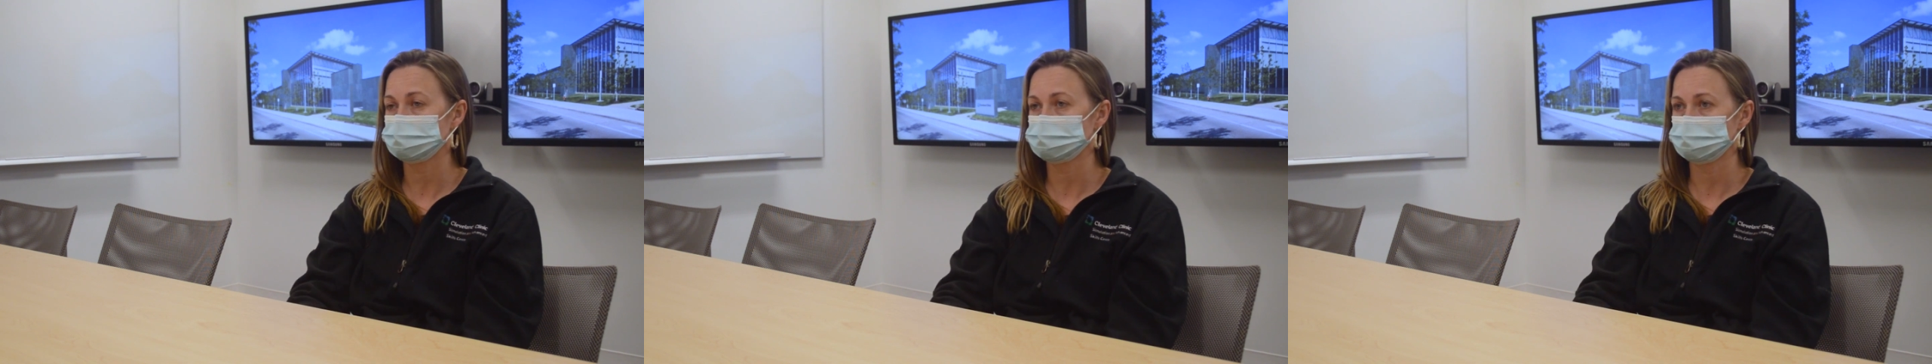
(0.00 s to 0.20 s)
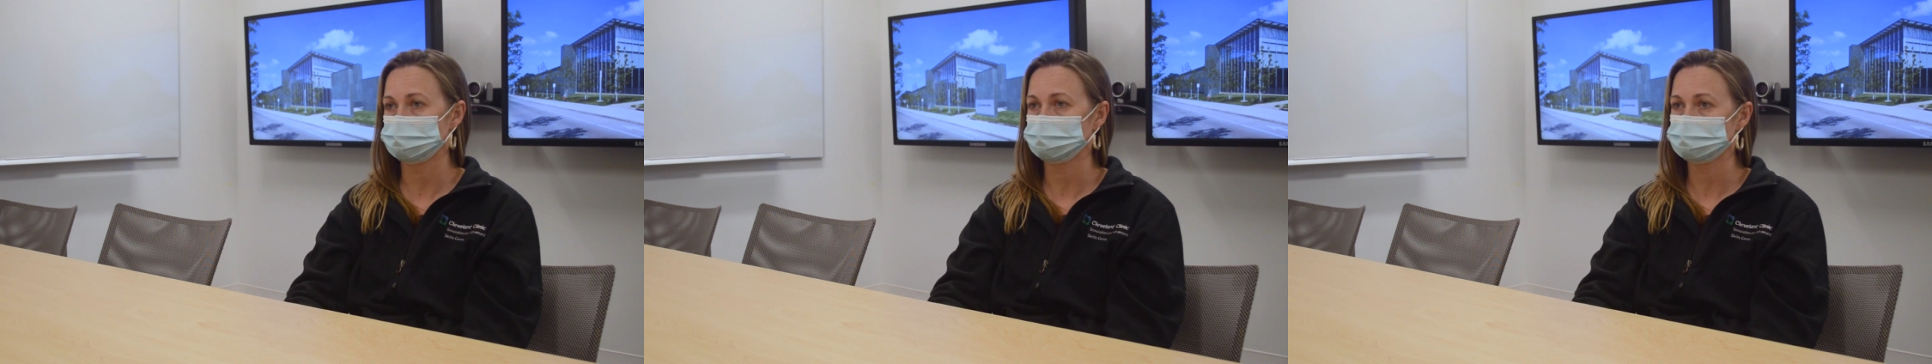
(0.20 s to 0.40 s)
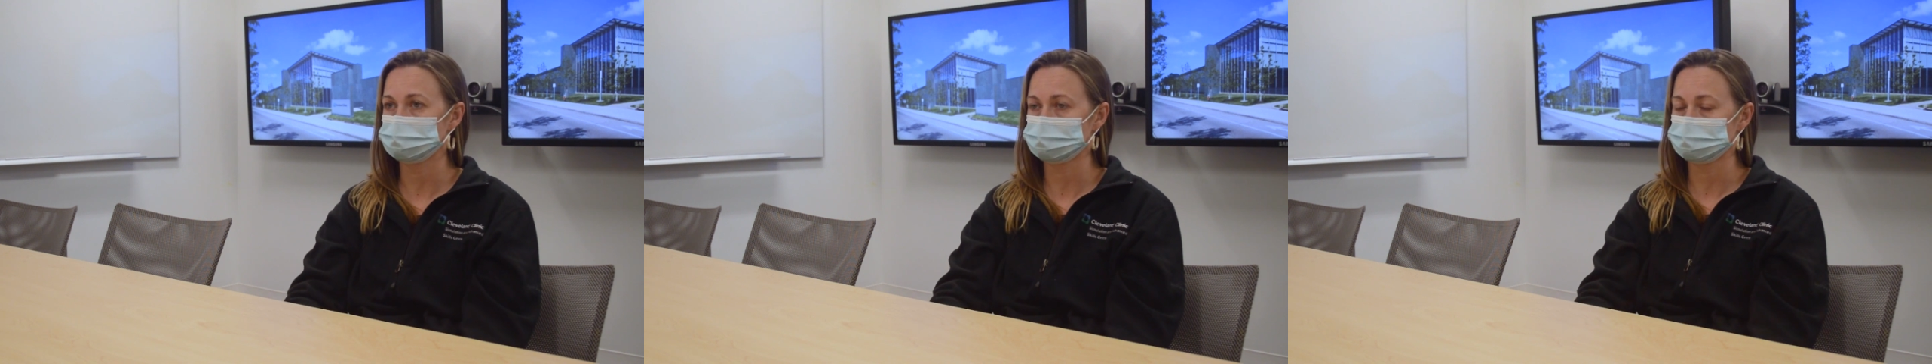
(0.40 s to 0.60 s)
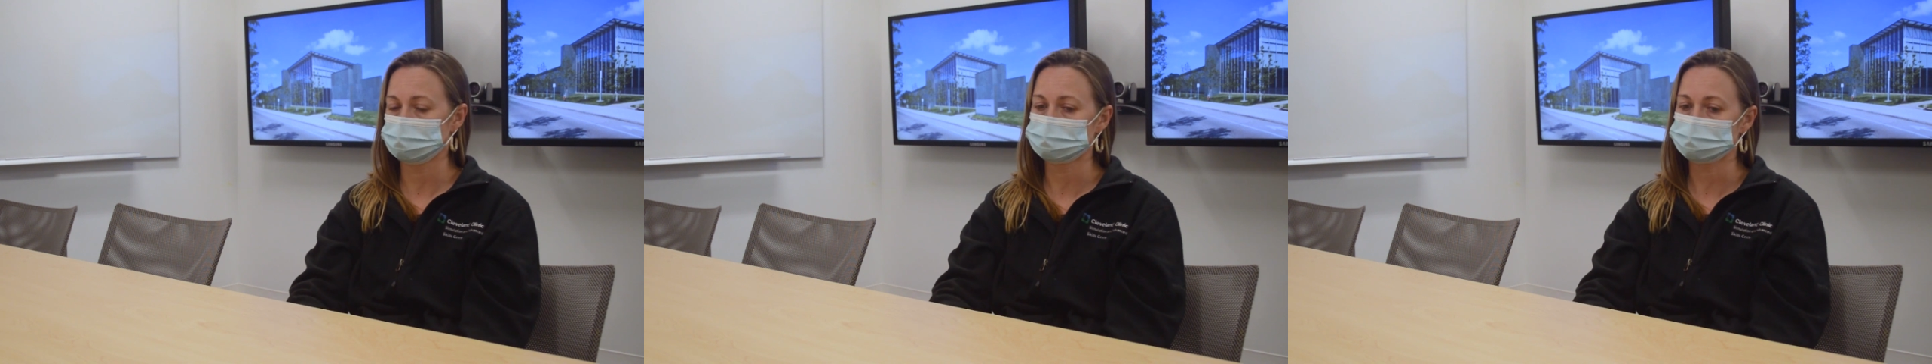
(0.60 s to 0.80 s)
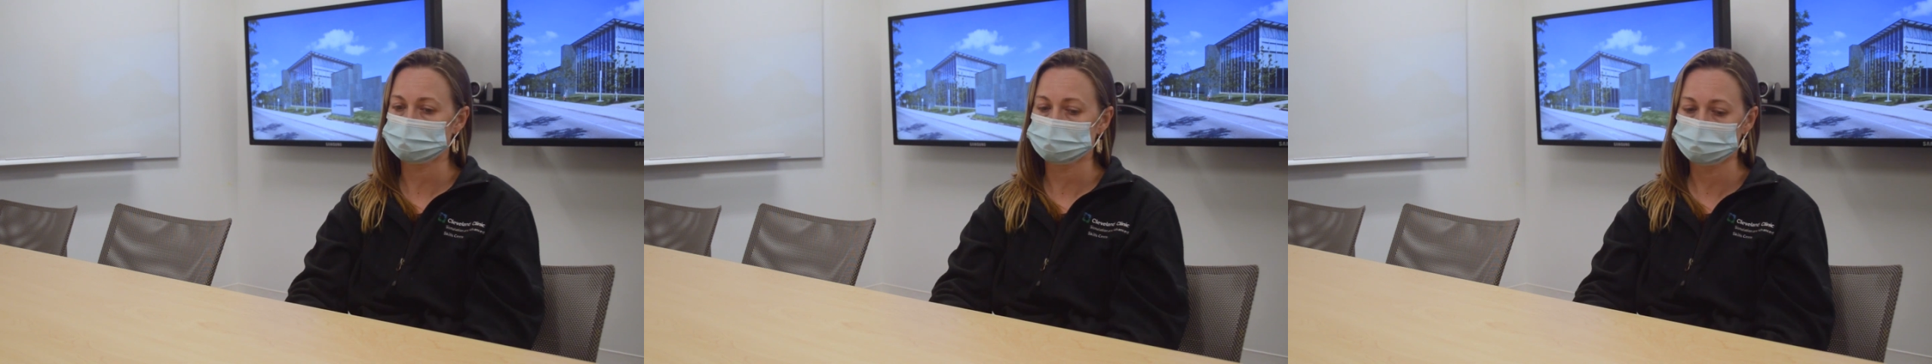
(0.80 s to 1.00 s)
So
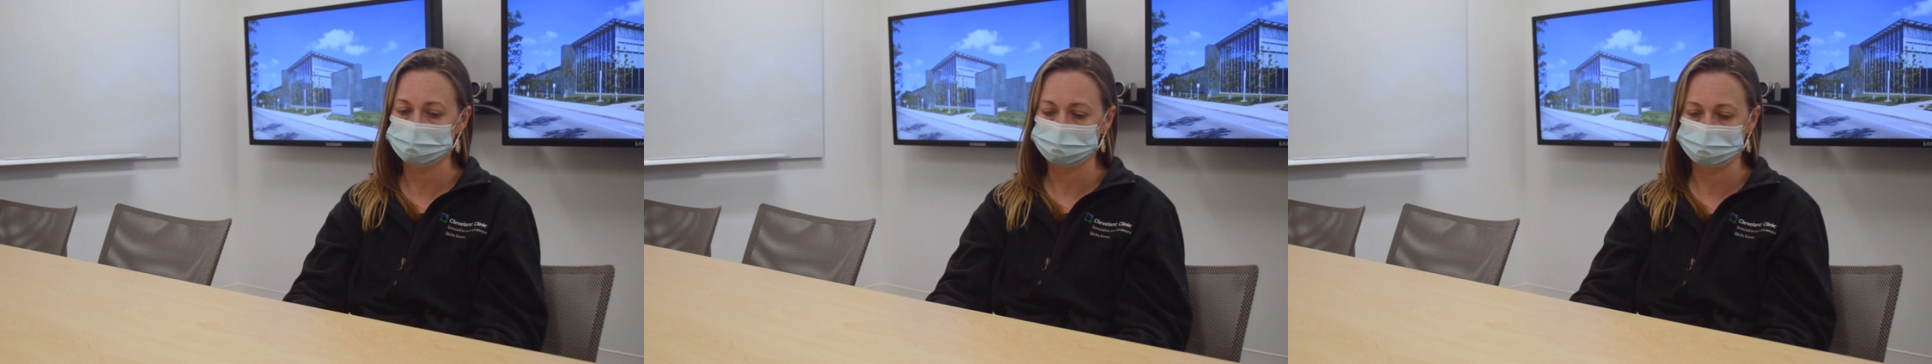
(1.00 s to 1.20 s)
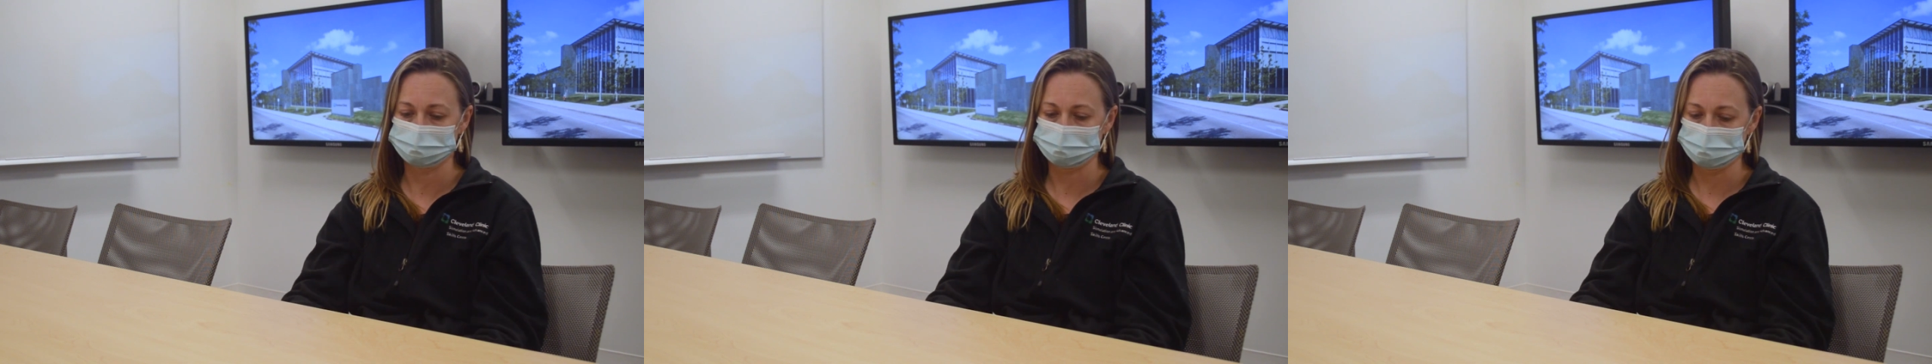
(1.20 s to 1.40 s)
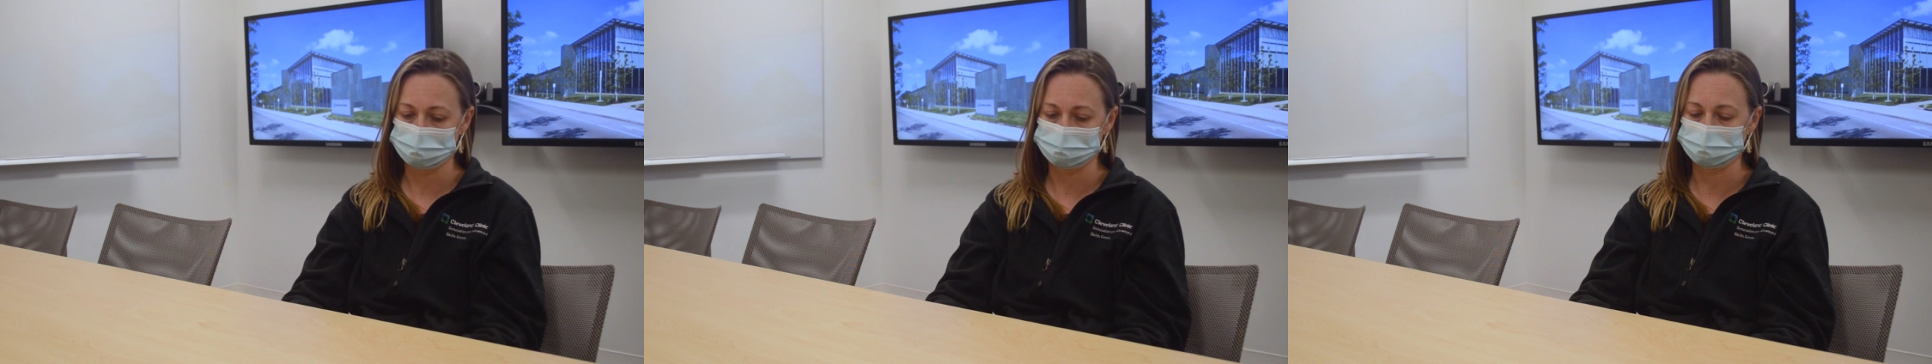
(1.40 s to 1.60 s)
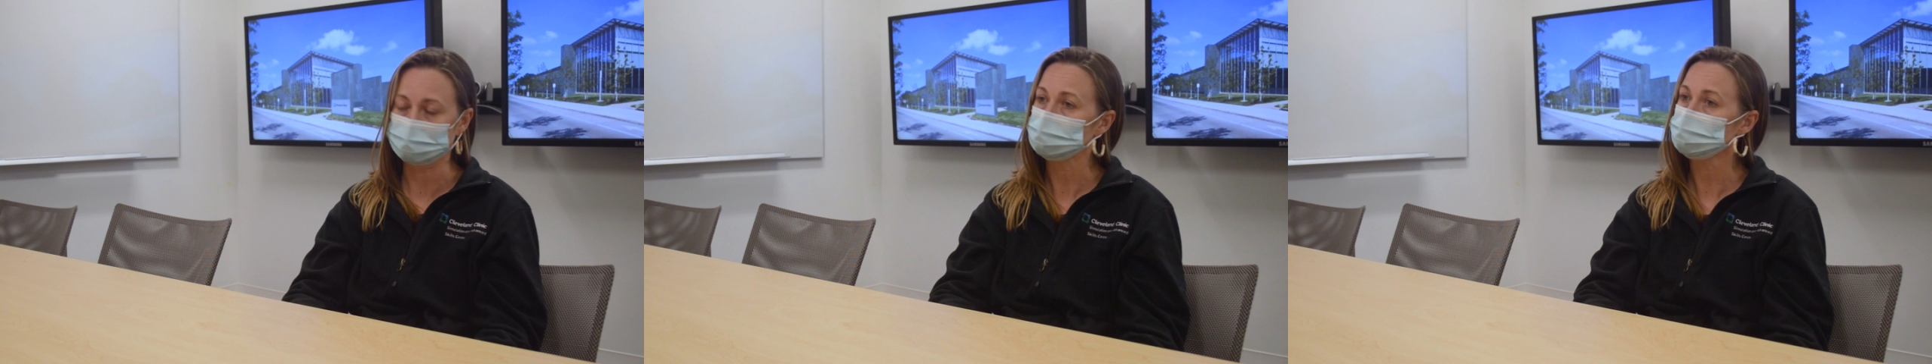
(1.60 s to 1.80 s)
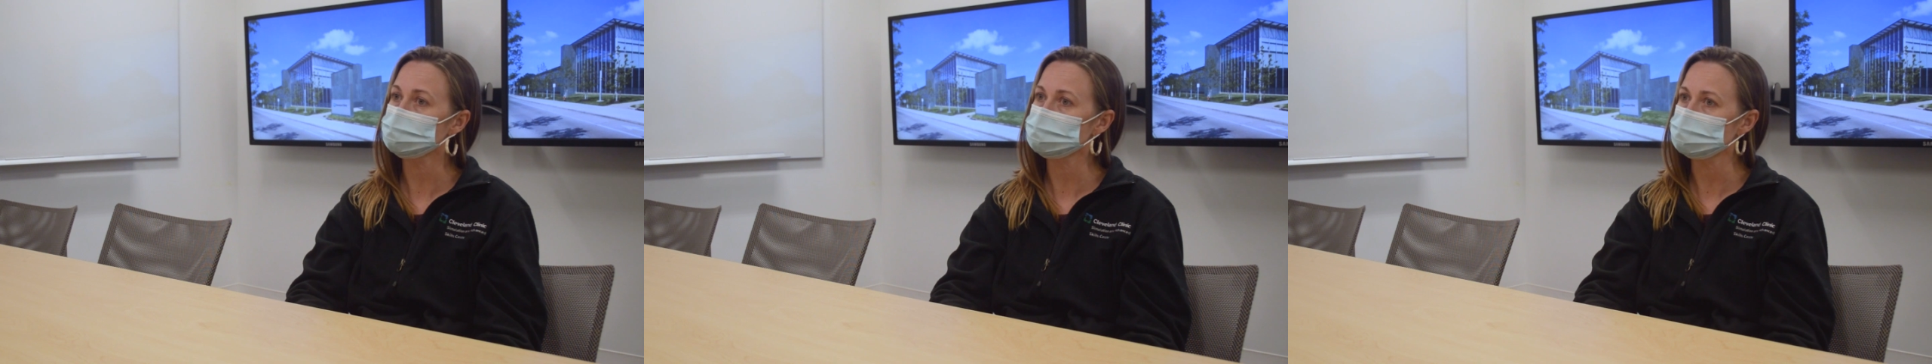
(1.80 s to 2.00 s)
it's kind of
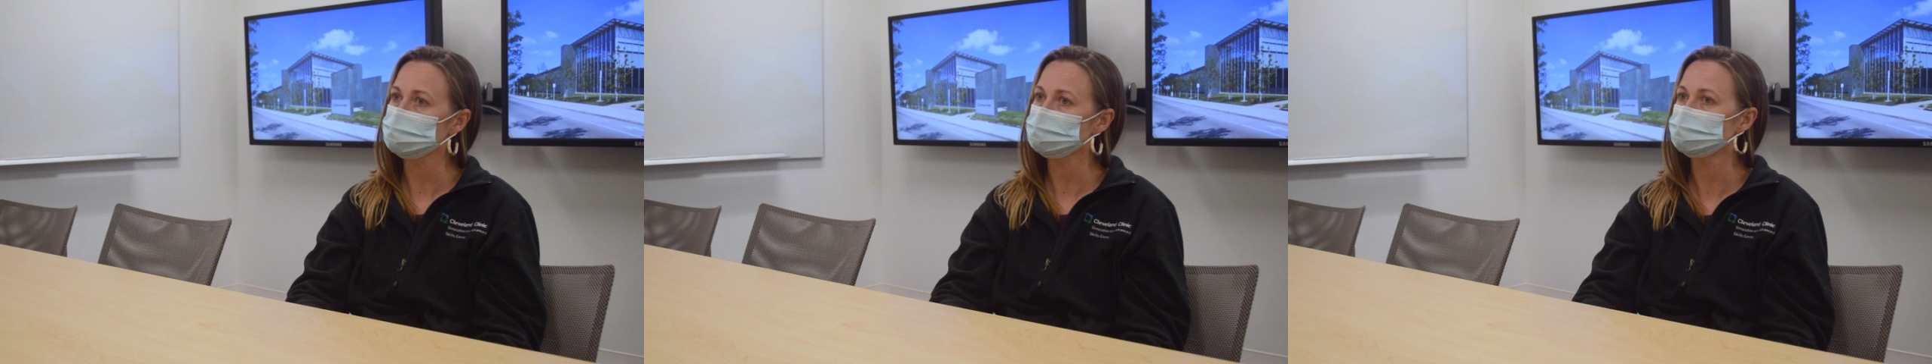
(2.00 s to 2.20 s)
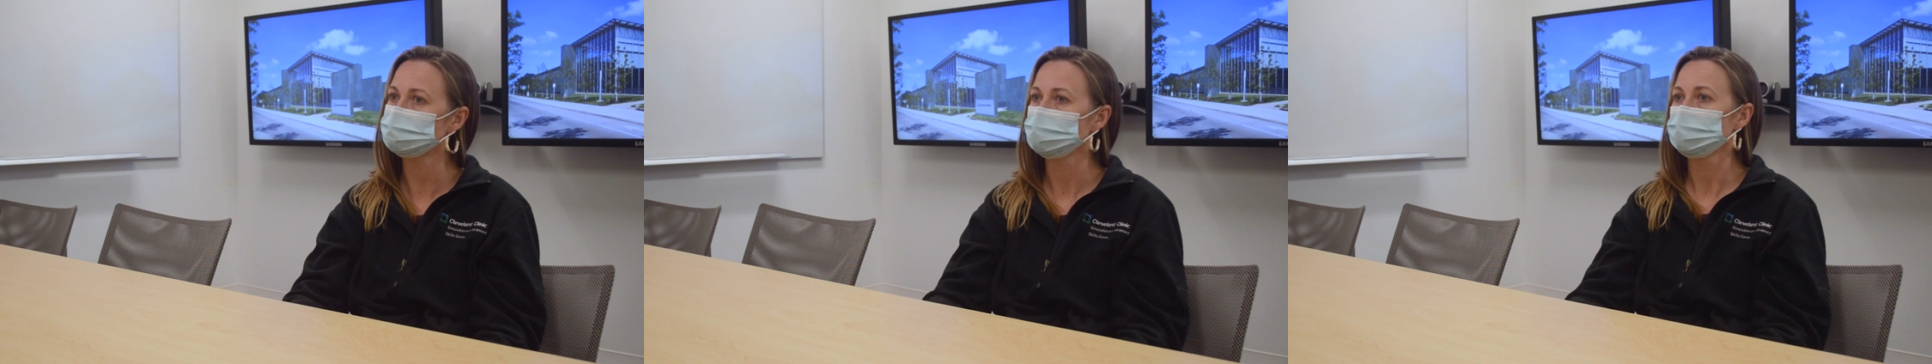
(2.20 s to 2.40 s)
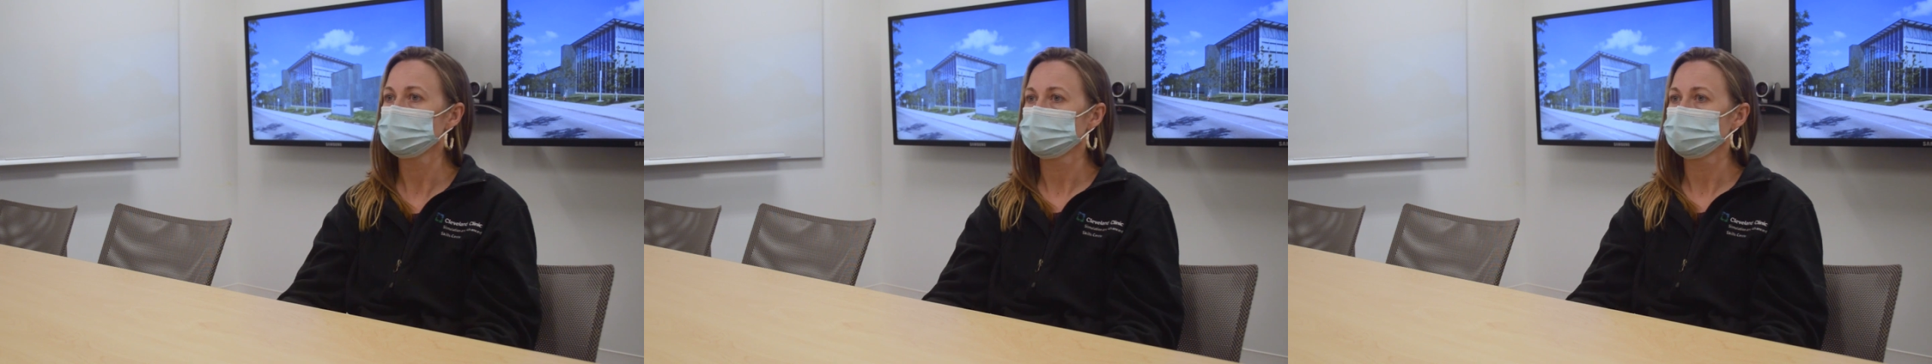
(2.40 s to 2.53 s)
evaluative